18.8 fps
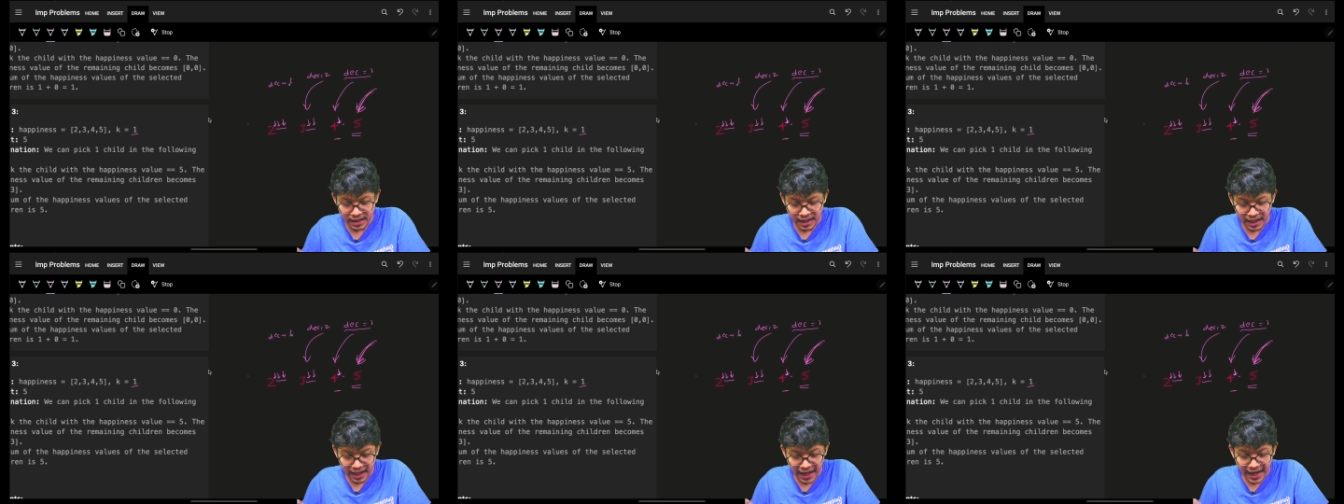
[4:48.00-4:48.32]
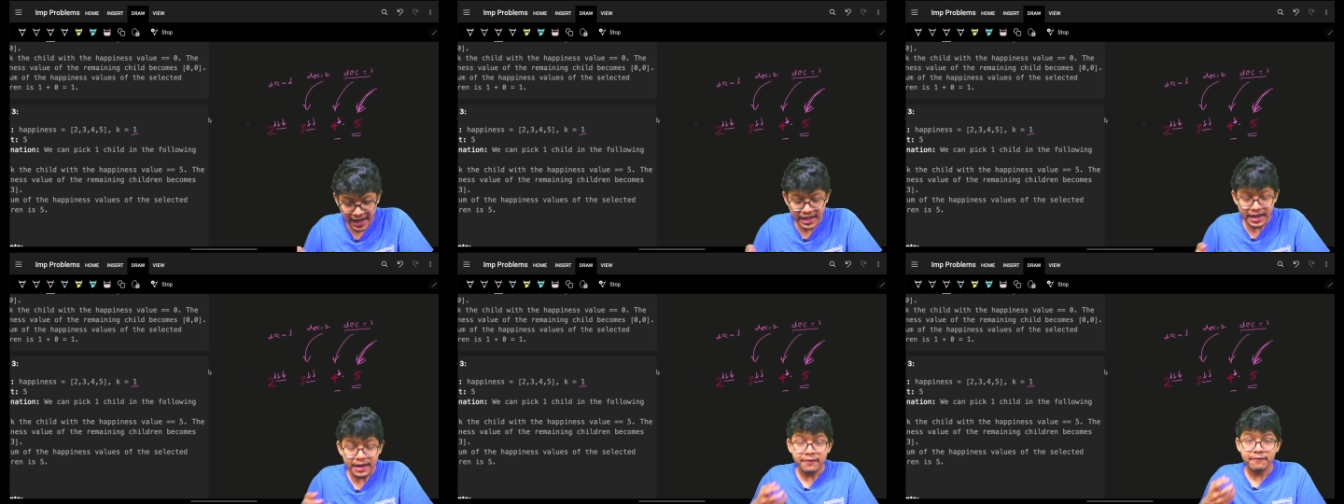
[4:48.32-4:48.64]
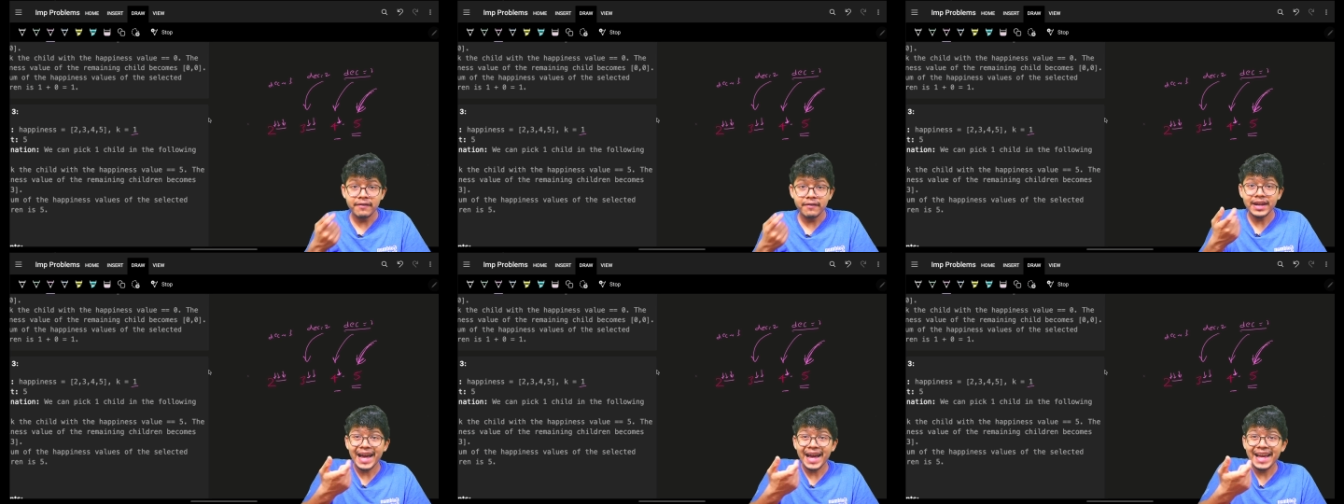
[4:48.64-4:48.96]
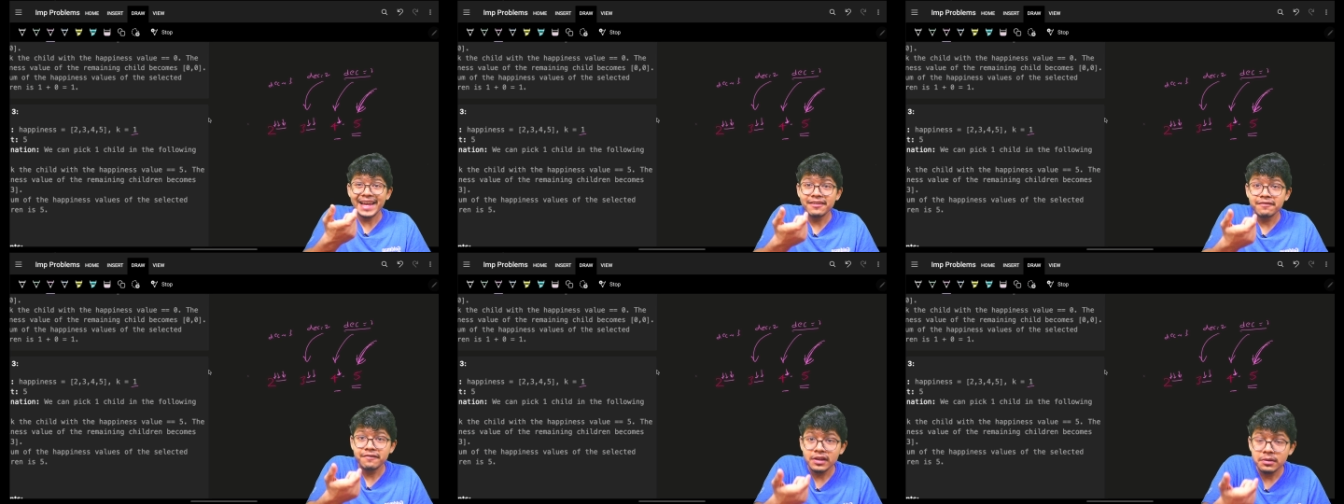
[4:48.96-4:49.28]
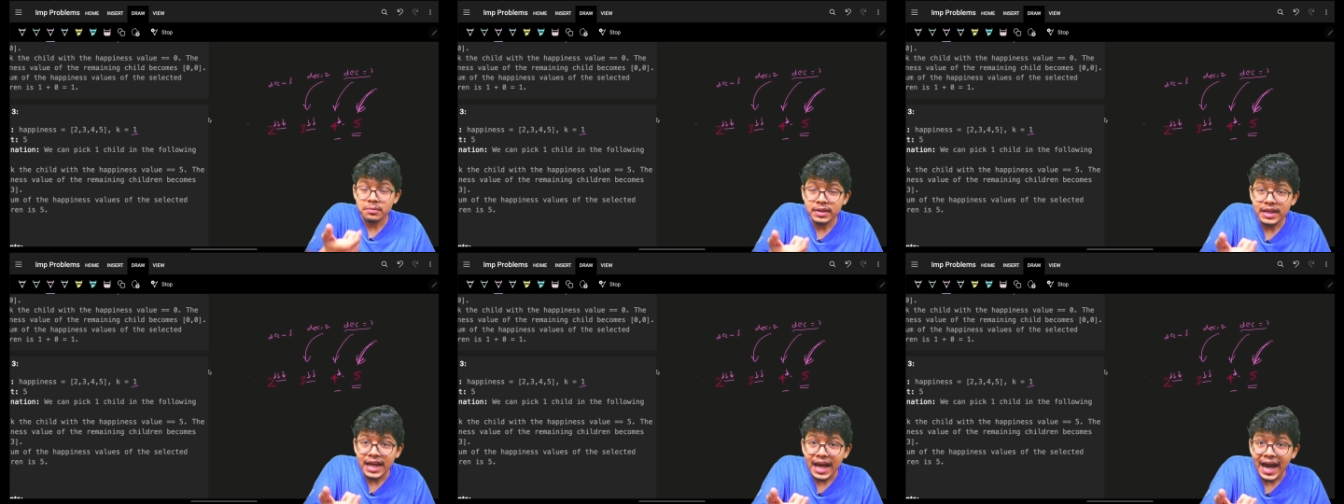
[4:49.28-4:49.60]
And when I
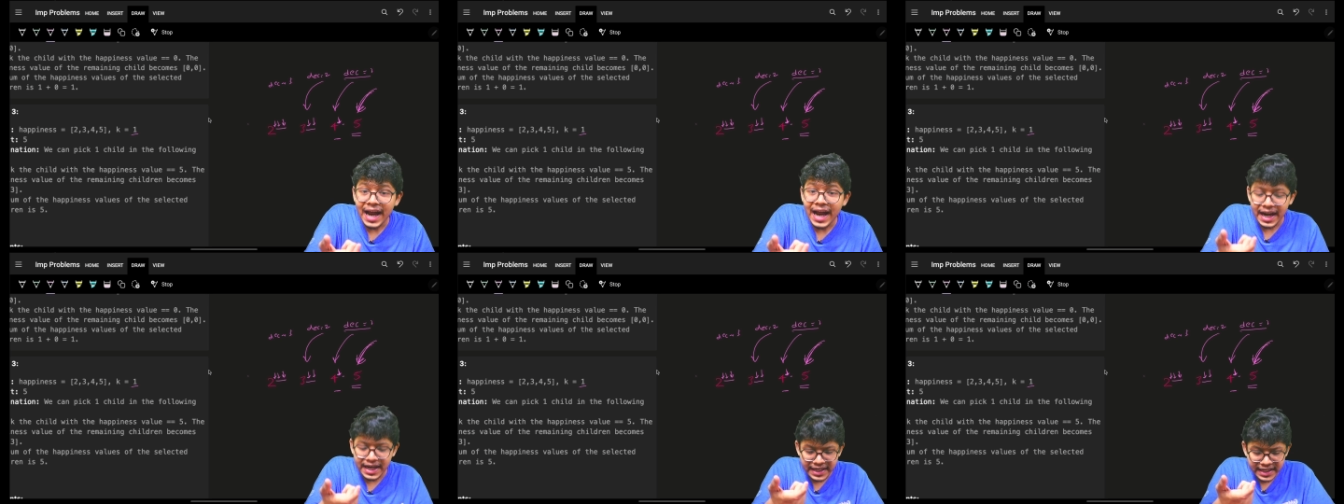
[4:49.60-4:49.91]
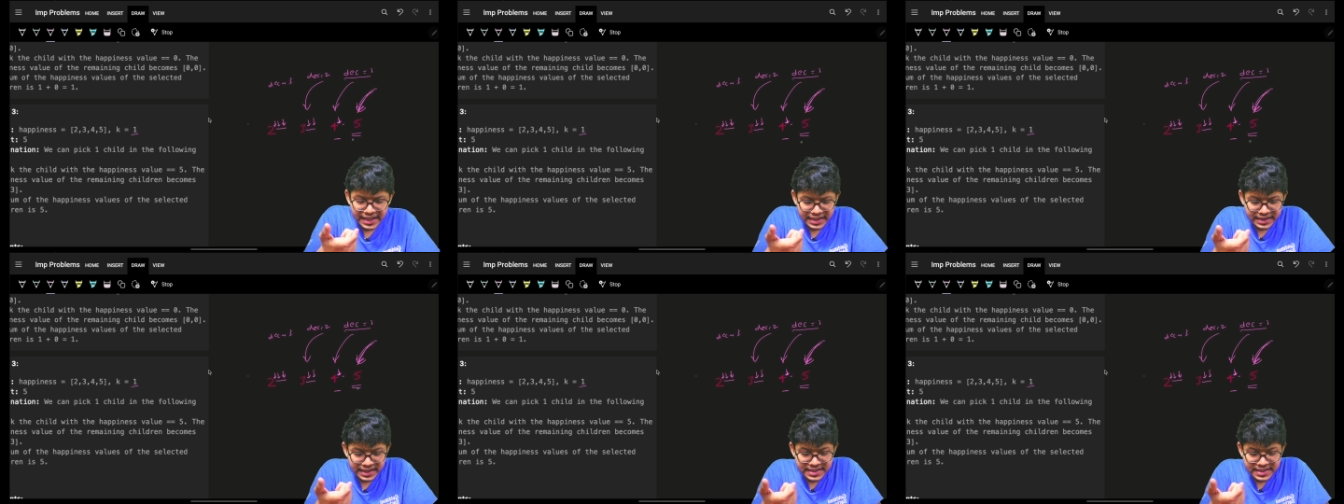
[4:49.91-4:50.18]
will be adding